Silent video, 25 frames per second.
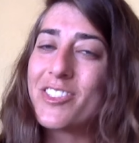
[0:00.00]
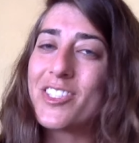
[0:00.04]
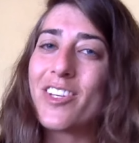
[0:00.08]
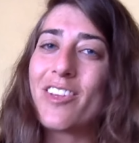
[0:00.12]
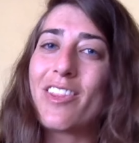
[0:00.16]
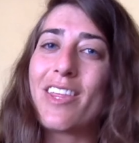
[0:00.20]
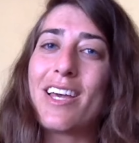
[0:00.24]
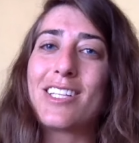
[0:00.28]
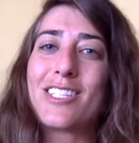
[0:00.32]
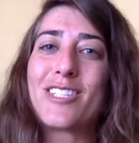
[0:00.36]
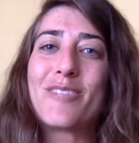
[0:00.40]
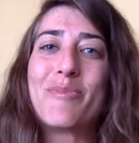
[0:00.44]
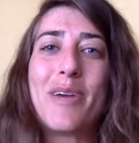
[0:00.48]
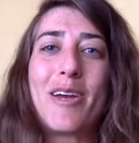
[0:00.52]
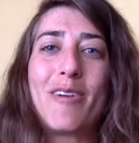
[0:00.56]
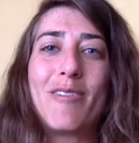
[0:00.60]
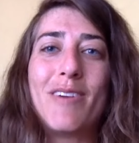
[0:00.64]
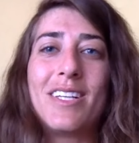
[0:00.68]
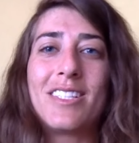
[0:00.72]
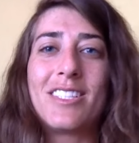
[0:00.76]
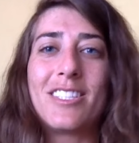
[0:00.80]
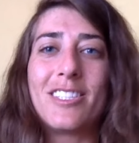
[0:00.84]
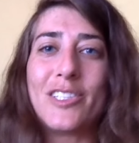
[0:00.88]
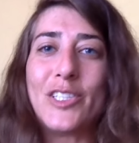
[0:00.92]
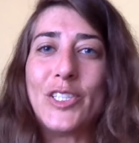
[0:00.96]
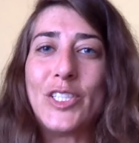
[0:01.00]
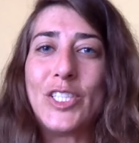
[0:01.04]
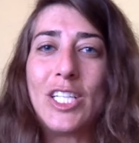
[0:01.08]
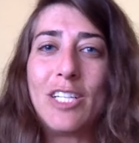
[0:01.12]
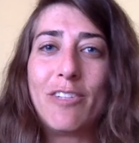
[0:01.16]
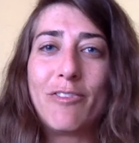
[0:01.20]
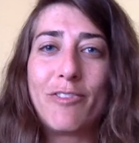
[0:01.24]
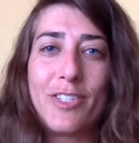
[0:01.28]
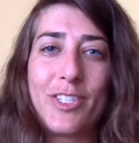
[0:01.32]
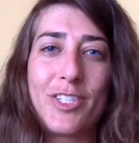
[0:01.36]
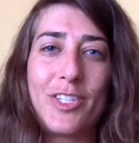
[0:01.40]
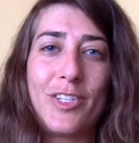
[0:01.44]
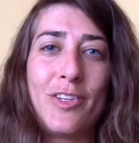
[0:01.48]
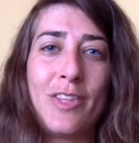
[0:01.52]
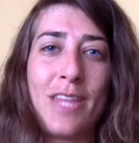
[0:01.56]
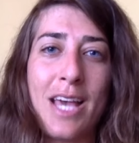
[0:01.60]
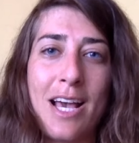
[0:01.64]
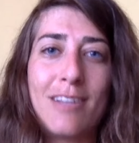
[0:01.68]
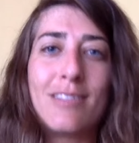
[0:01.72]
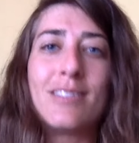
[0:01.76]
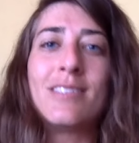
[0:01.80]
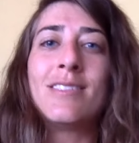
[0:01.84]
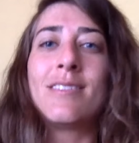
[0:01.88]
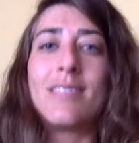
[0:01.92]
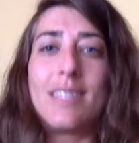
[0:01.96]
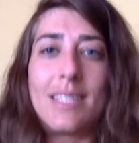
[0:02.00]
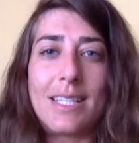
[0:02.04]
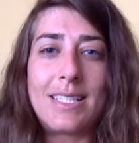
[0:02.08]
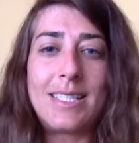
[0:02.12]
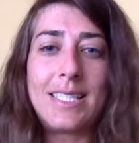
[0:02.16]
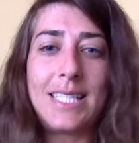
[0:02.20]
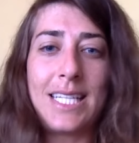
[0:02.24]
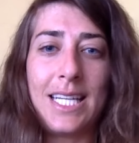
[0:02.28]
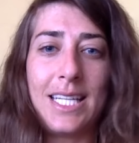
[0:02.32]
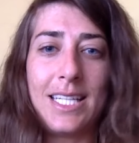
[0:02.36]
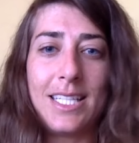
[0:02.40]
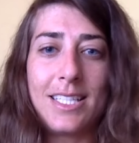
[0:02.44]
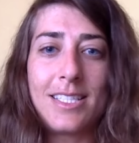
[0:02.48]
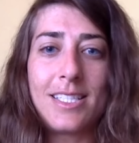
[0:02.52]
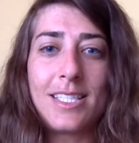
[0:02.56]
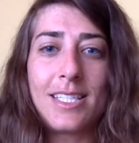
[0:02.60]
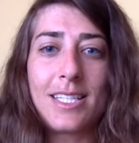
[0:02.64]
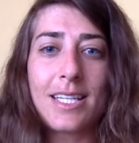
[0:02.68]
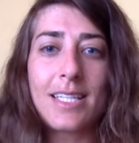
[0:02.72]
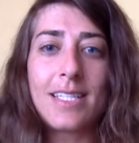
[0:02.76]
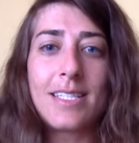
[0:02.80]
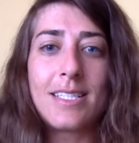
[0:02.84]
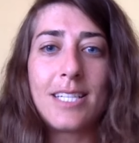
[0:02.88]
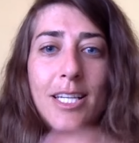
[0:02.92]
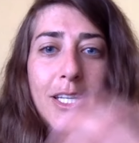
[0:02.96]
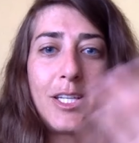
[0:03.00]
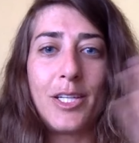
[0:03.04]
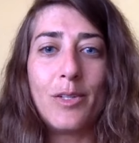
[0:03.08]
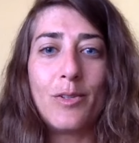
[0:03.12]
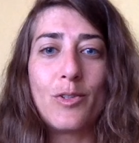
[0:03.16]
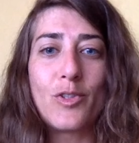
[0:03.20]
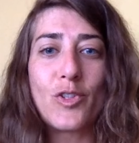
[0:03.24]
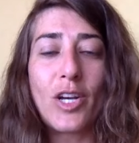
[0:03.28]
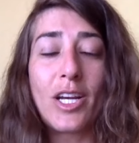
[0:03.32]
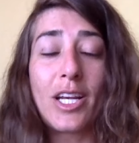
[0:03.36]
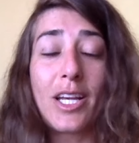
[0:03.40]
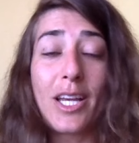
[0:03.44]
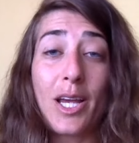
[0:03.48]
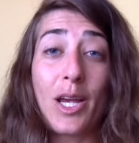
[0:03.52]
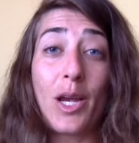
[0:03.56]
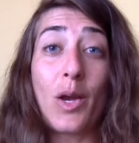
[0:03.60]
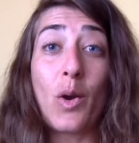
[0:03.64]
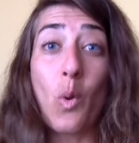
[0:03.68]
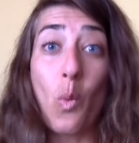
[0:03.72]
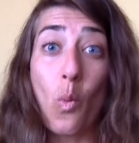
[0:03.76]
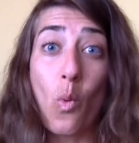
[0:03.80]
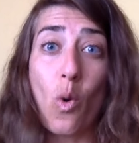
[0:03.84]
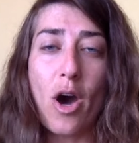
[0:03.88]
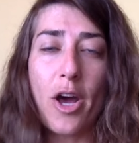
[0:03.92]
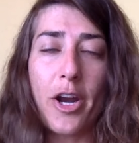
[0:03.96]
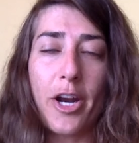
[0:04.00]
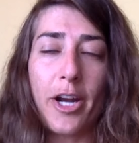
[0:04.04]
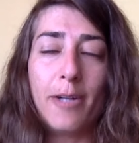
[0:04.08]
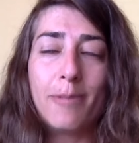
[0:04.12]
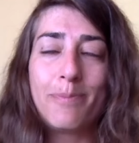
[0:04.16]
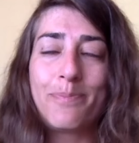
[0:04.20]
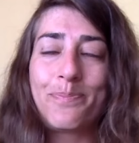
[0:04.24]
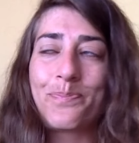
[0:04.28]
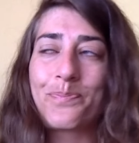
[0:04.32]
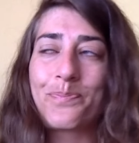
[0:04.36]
So that's my resolution for 2016, is to continue drinking water.